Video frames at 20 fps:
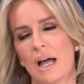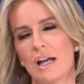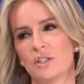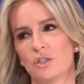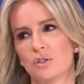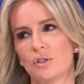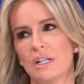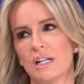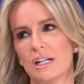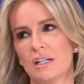at
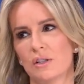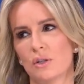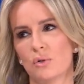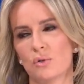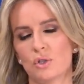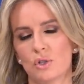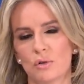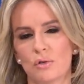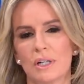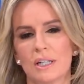treating
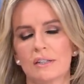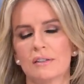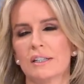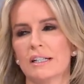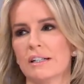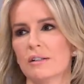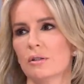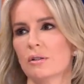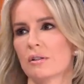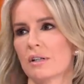those
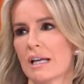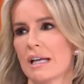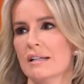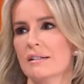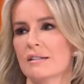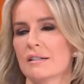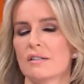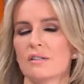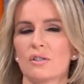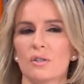critically ill cases.